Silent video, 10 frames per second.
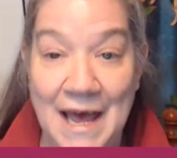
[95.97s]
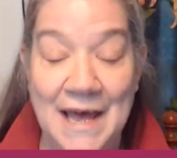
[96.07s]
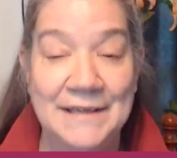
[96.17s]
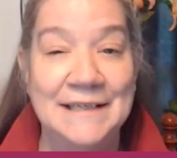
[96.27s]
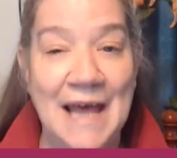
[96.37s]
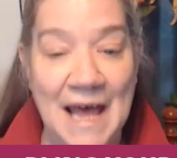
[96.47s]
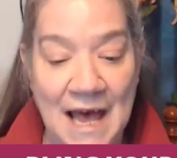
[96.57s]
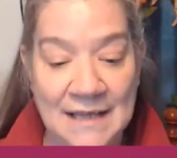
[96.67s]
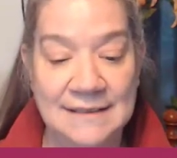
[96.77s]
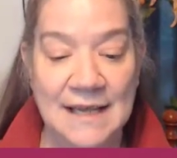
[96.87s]
and an
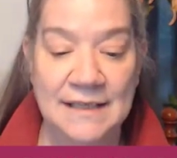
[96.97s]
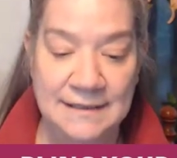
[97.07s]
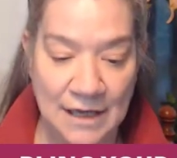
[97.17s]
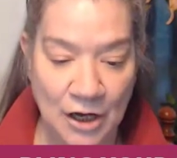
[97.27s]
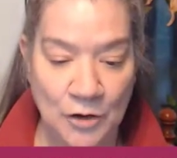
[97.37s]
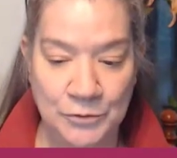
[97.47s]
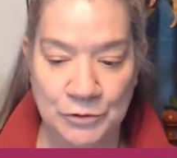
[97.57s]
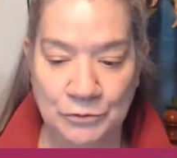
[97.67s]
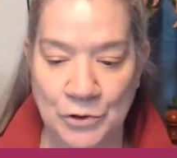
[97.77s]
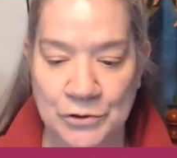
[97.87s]
asset to help
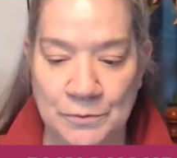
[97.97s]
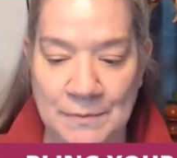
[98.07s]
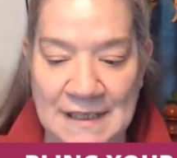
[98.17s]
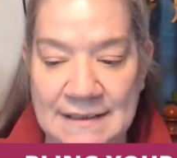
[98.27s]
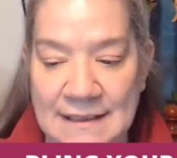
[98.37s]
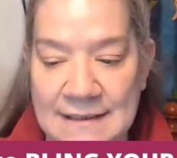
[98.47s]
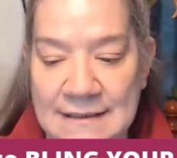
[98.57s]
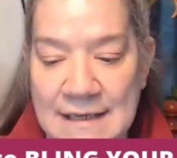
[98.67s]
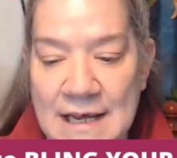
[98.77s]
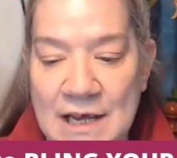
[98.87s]
you grow your
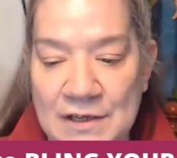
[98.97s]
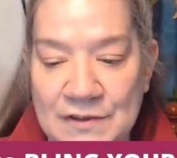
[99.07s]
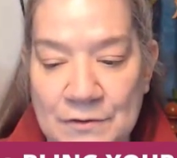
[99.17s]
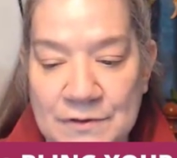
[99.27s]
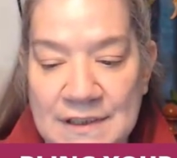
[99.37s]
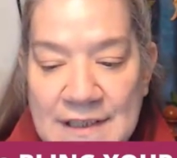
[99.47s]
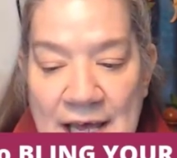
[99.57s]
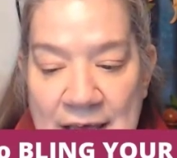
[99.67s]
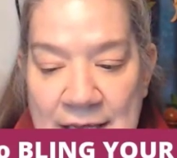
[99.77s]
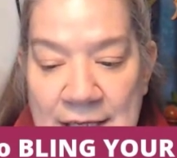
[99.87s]
business. So
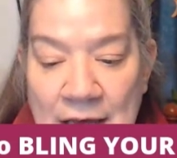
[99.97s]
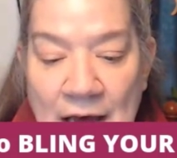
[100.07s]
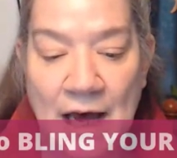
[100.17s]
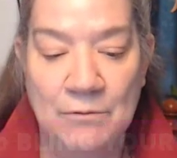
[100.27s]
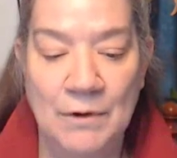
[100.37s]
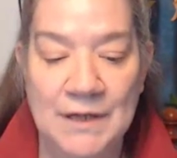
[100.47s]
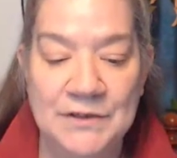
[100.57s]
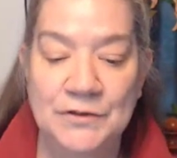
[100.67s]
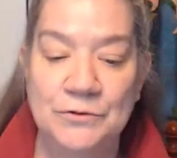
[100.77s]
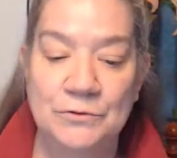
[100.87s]
today I
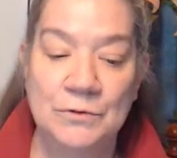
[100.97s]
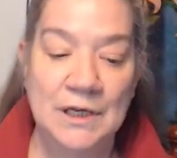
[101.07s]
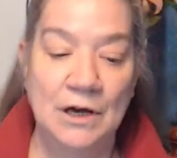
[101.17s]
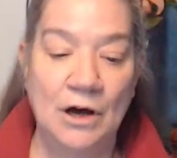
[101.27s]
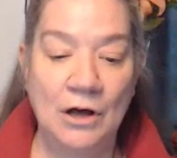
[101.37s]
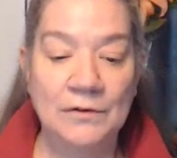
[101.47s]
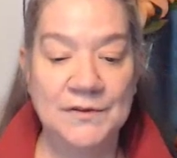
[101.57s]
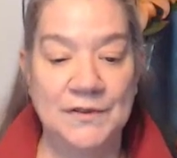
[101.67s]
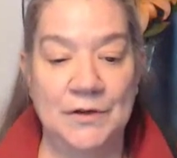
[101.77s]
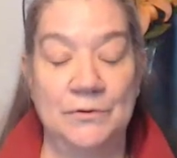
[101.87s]
want to
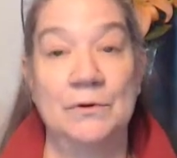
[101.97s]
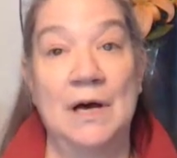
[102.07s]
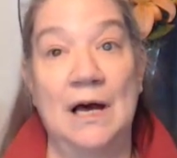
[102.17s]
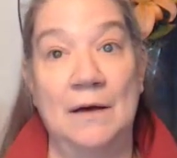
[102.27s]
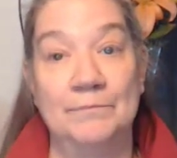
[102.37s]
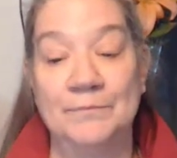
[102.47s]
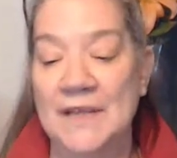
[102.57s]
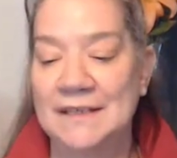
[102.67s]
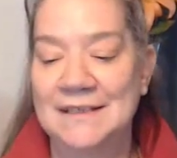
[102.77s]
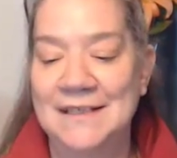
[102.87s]
also
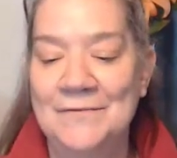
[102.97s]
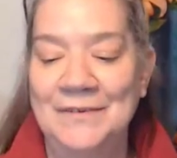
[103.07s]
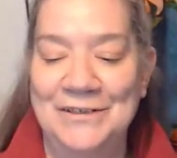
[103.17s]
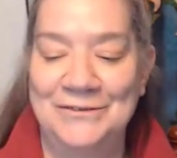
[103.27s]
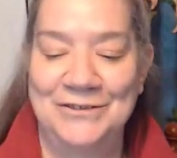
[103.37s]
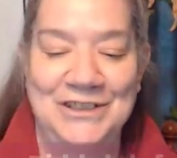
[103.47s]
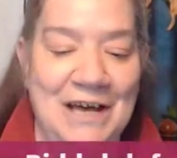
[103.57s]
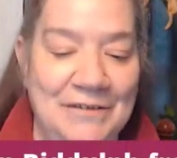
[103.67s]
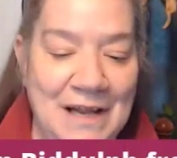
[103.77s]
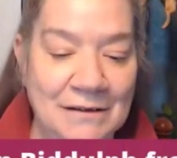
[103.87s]
give a little
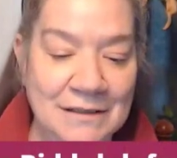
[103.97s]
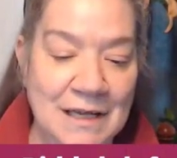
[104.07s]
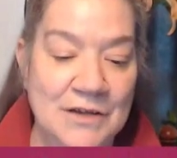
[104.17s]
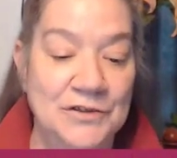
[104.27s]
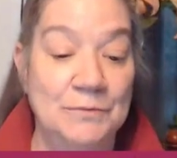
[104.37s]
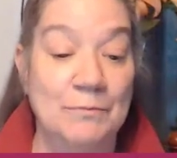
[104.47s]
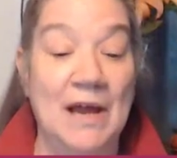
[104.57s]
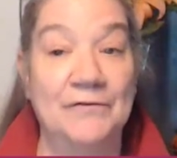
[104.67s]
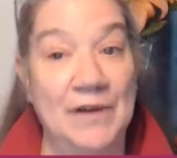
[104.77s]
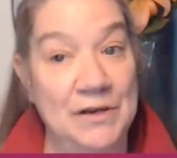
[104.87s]
shout out to
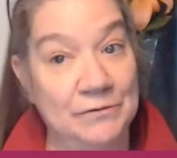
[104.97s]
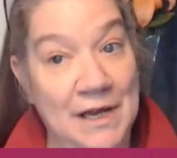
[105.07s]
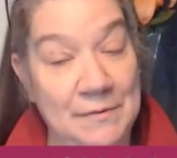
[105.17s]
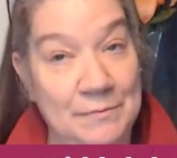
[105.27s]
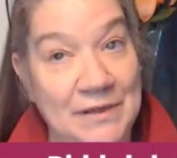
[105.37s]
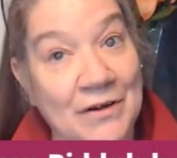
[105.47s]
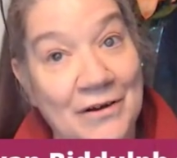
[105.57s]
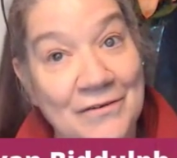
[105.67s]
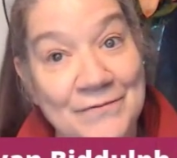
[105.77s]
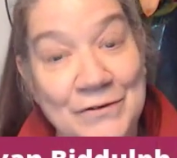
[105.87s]
my friend Ryan
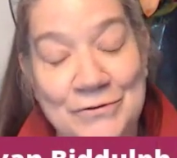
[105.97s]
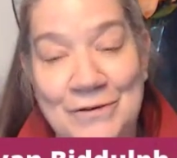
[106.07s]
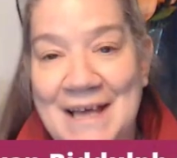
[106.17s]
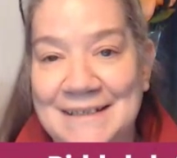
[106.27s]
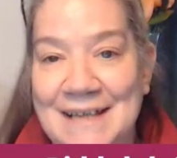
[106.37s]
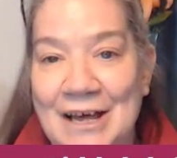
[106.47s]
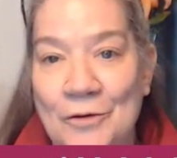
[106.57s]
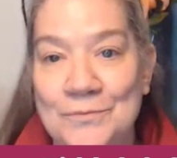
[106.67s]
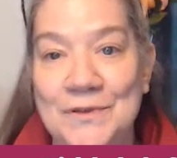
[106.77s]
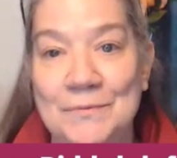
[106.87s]
Biddulph, who has
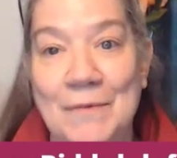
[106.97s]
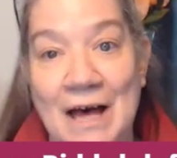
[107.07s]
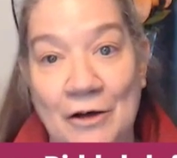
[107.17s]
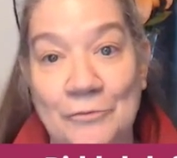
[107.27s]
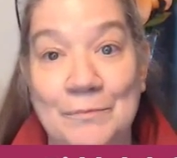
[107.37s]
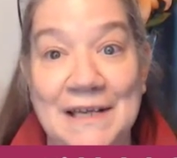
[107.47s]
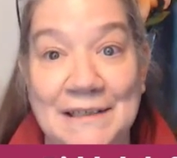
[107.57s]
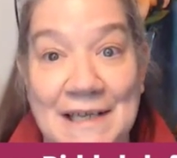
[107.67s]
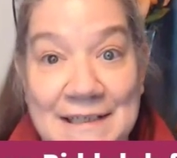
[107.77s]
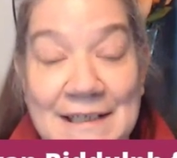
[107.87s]
helped out by
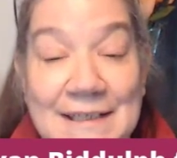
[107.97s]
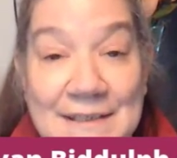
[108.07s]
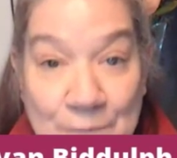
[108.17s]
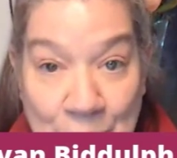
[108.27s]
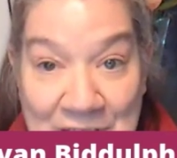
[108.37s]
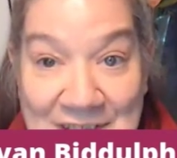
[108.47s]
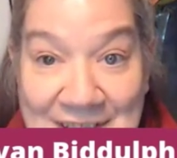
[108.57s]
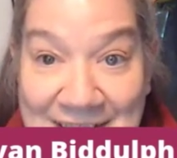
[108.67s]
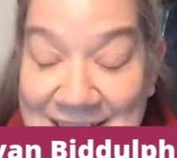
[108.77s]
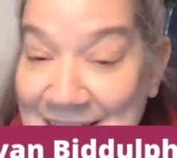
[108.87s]
lending his voice
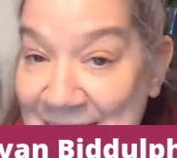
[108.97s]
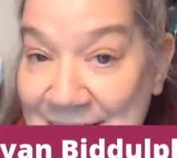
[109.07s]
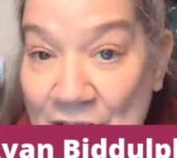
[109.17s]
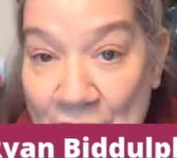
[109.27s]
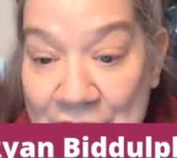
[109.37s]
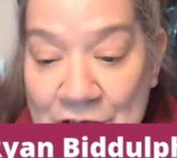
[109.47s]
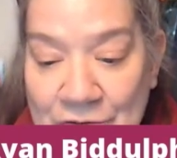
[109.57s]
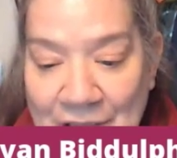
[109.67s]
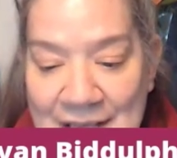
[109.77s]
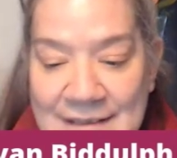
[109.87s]
to today's audio
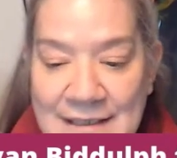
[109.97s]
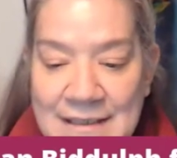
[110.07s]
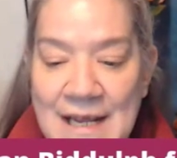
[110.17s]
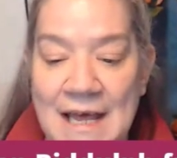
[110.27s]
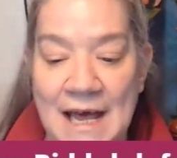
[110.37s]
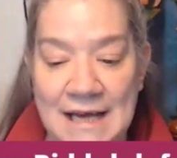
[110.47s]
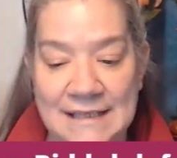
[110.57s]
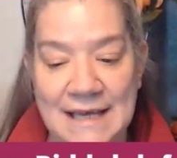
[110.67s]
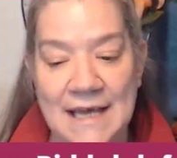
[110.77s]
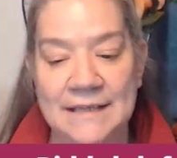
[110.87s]
lesson.
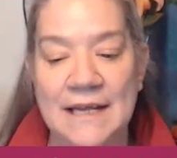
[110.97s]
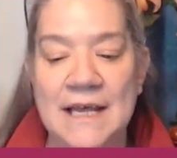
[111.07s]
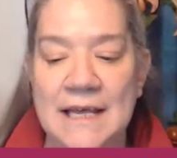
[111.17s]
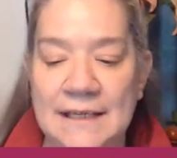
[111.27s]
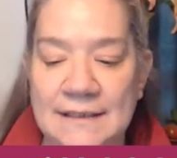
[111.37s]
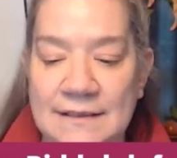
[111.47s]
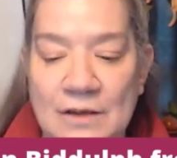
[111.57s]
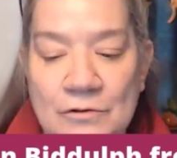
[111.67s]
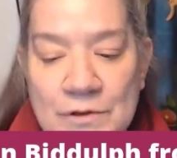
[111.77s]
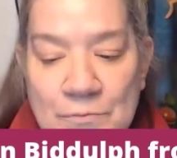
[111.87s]
Again, it's
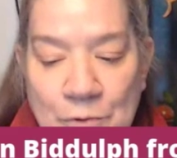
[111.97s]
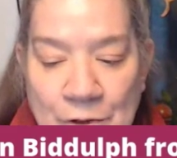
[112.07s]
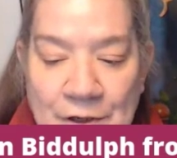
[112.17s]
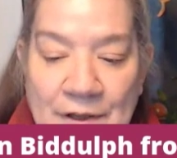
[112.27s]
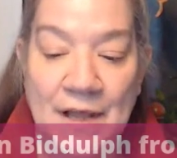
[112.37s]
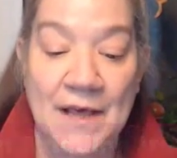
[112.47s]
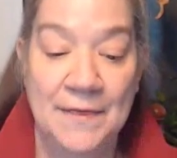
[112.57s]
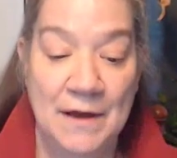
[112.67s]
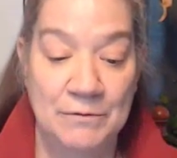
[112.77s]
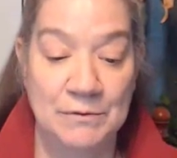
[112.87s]
so important
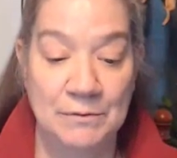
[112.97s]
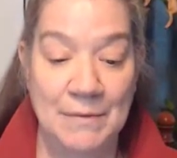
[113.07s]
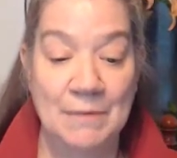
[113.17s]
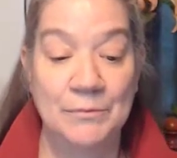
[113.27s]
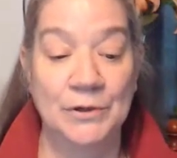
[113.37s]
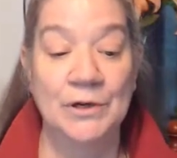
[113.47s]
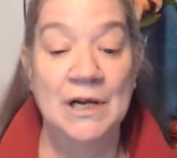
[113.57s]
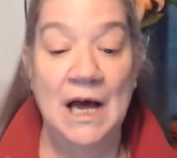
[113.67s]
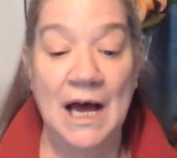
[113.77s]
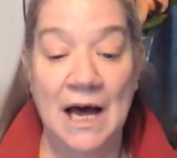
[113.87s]
that we remember
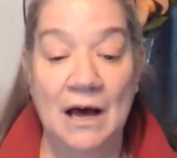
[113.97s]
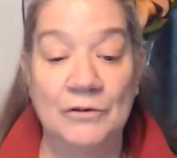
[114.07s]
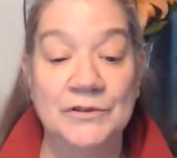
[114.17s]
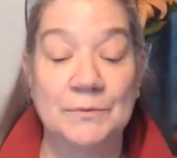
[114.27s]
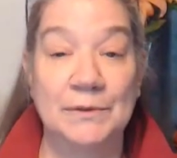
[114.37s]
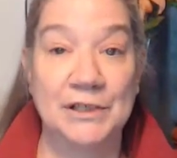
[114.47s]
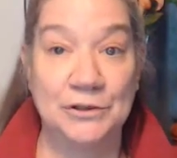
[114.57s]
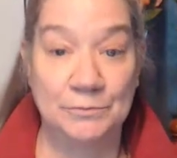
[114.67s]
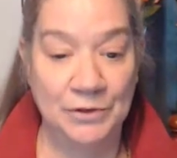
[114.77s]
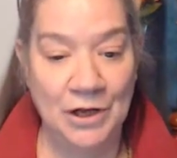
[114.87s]
how to bling
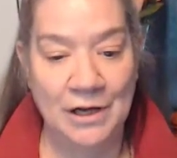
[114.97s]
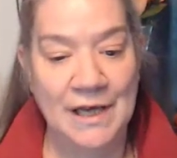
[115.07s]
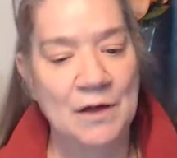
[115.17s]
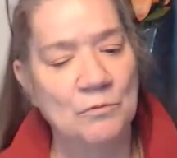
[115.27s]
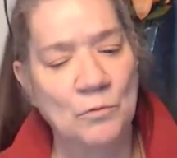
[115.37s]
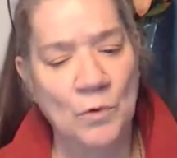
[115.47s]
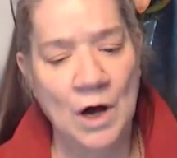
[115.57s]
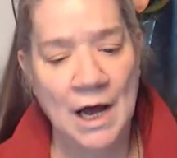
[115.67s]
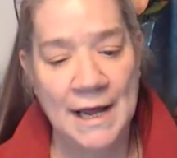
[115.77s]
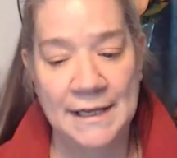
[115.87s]
your blog and
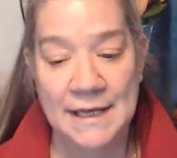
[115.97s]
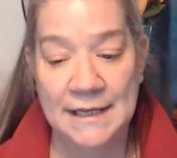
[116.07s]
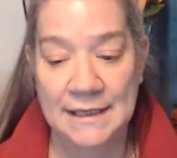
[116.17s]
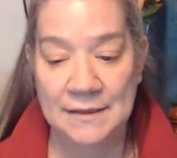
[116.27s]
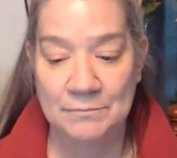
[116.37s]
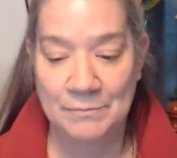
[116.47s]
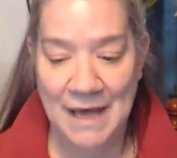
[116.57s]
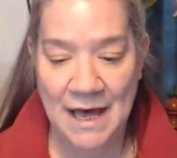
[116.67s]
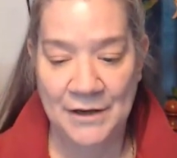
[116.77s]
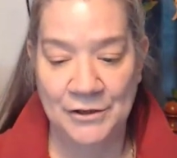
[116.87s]
why it
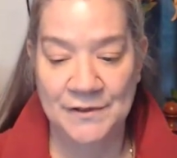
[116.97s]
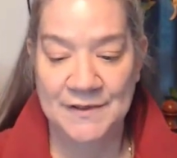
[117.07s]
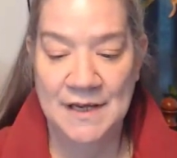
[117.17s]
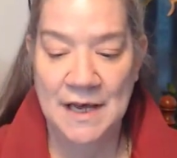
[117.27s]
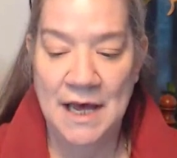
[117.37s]
matters.